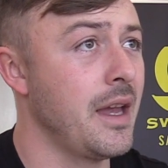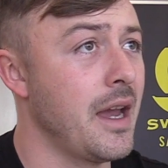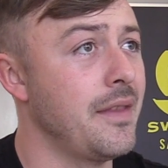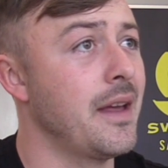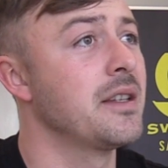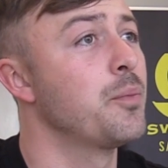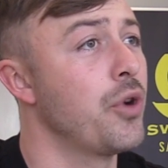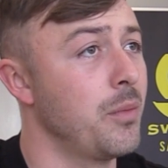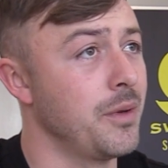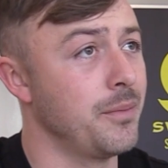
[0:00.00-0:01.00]
And that's a
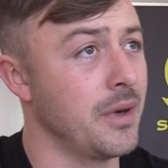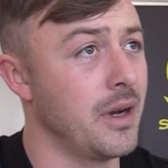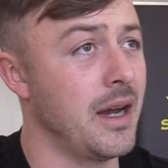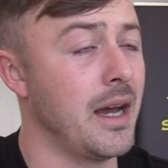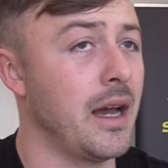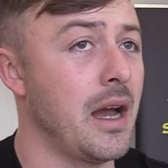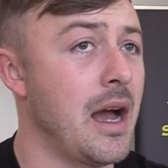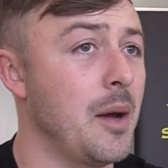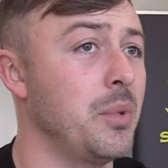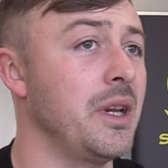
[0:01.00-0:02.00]
problem.
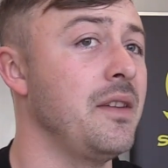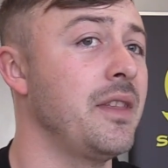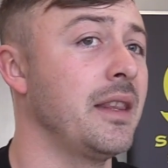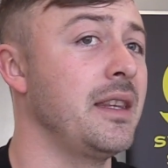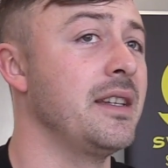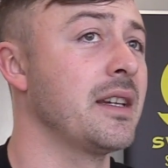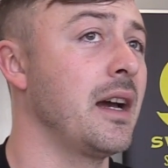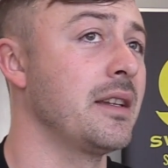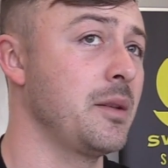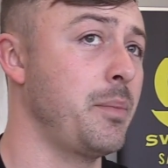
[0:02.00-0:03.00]
I believe that these
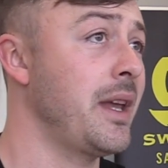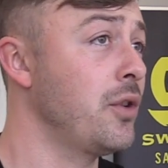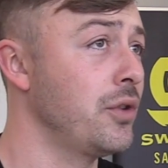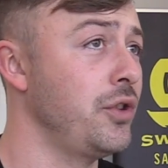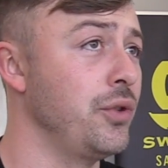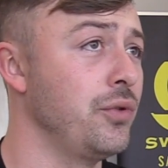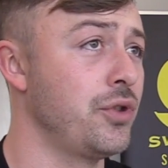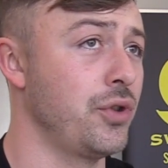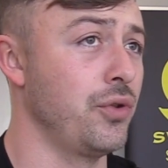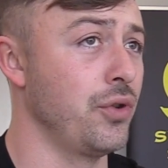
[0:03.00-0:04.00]
guys depend on you
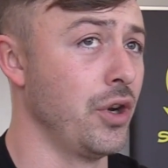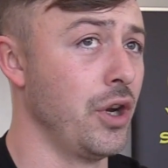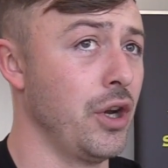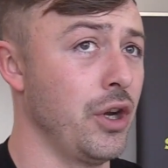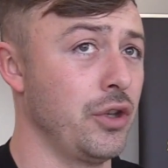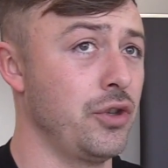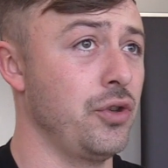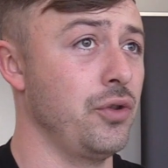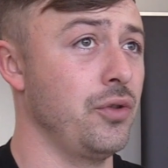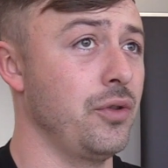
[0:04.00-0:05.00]

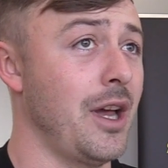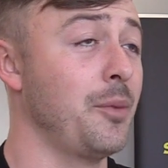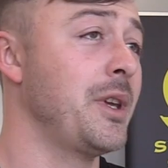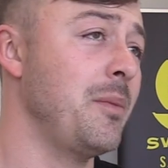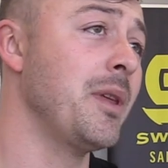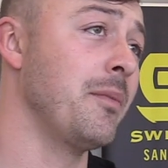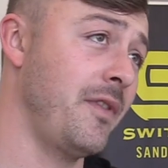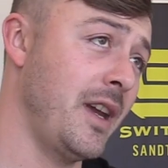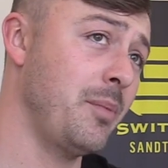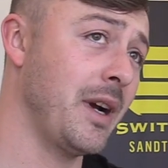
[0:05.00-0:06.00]
to help keep them
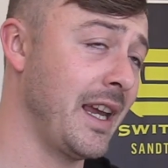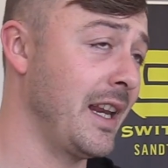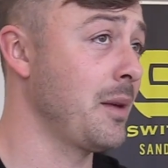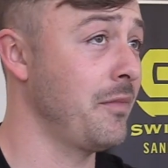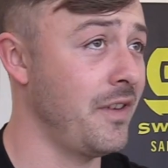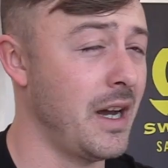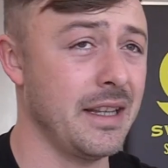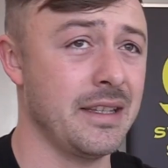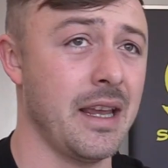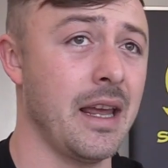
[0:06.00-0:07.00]
fed by getting them
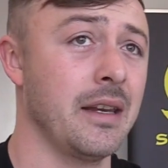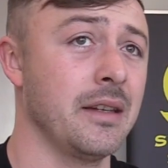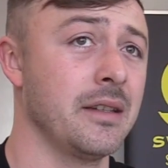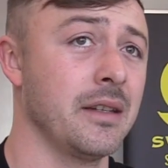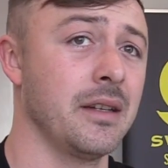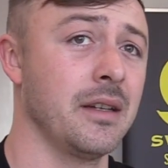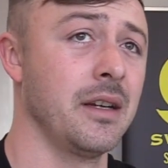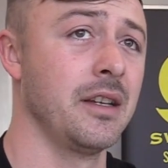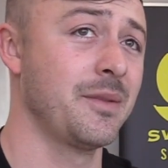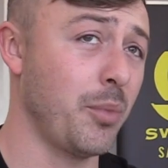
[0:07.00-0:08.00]
fights and
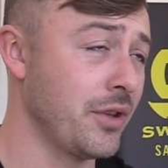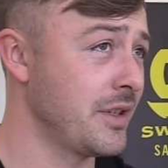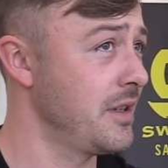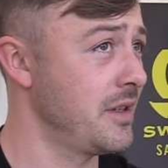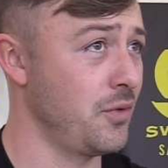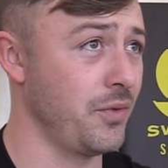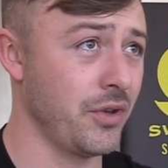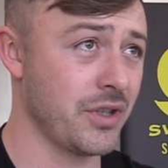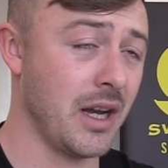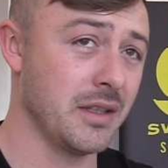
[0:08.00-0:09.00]
sponsors and all
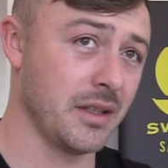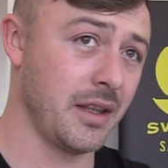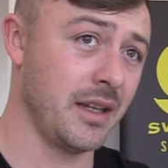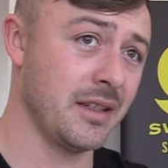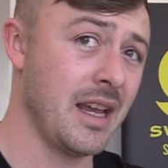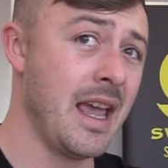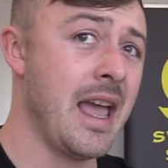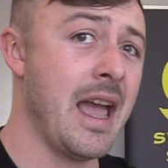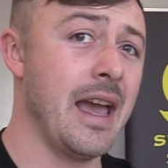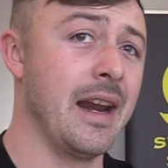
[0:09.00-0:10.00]
those kinds of things.
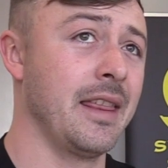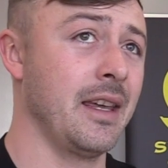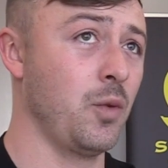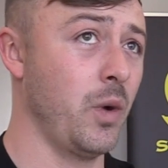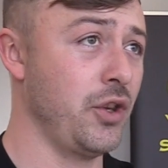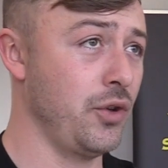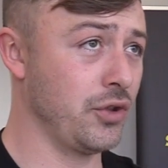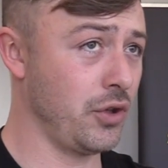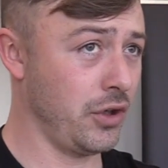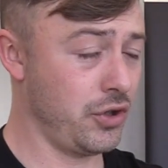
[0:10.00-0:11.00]
And I think when you
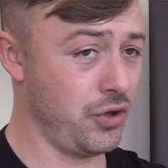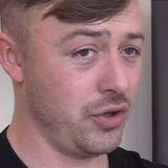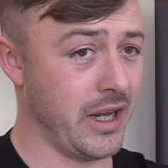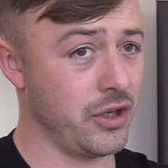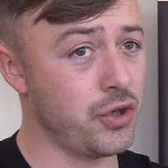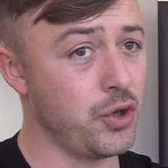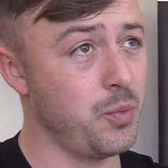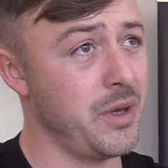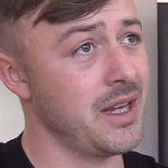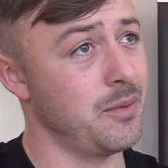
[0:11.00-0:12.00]
start to get too
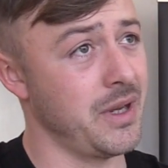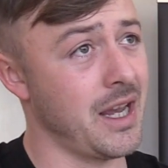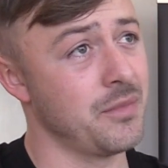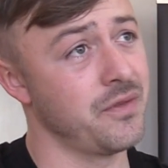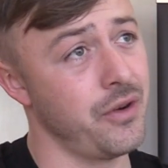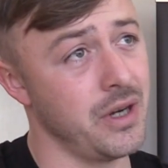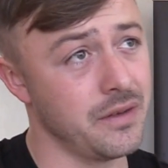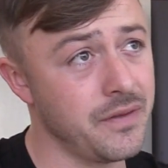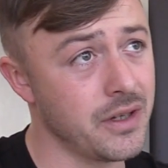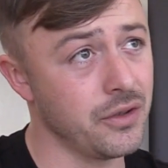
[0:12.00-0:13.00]
big, it becomes very
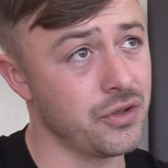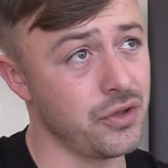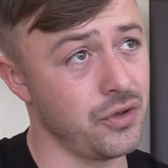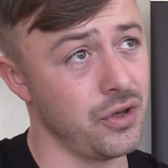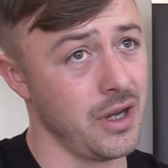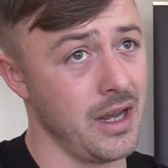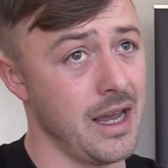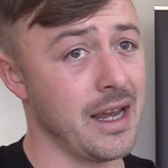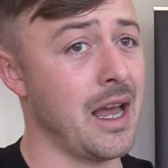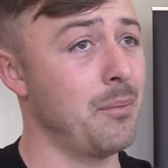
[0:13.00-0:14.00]
difficult to
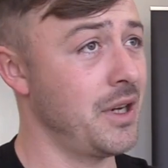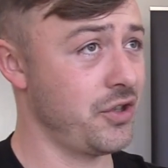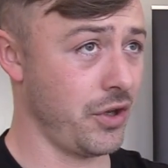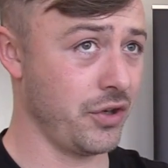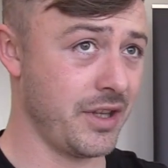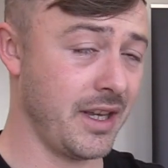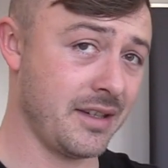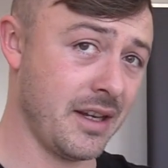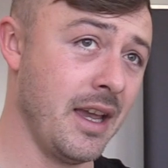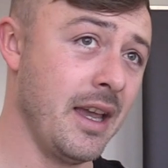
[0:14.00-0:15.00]
accomplish those things.